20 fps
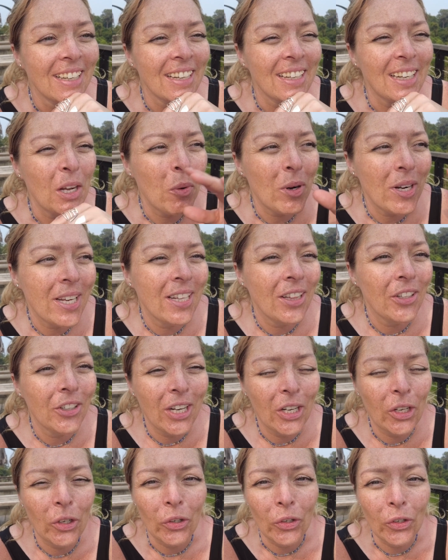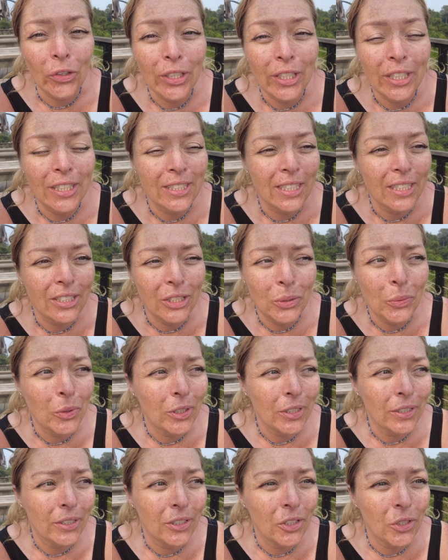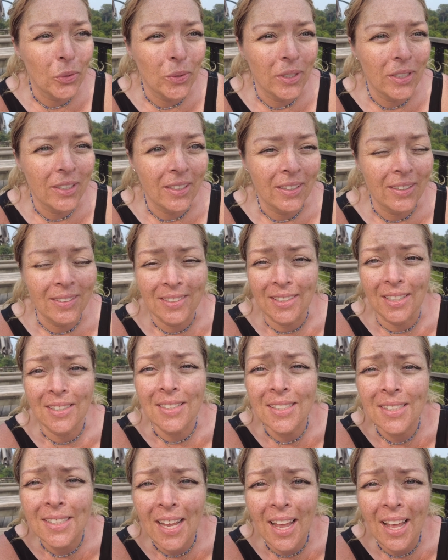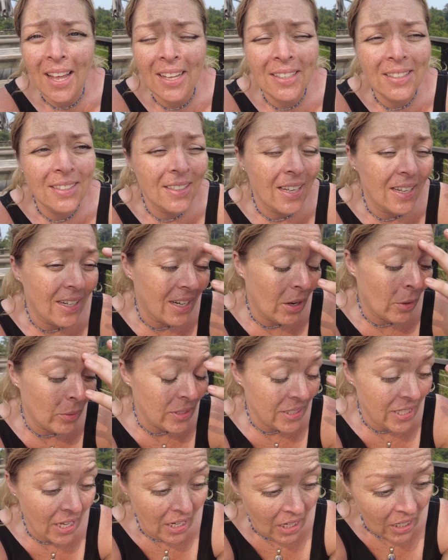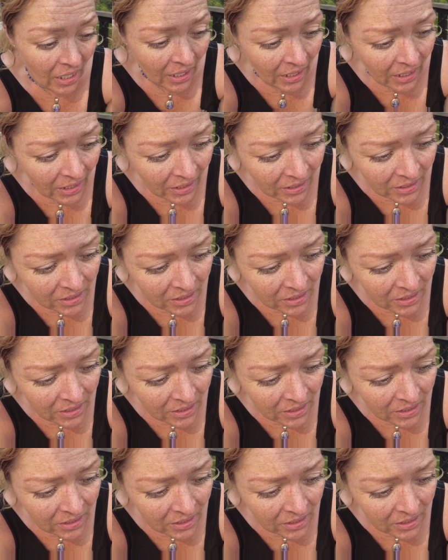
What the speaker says: And I want to get there kind of early because I do want to enjoy like sunset, and now it's getting late.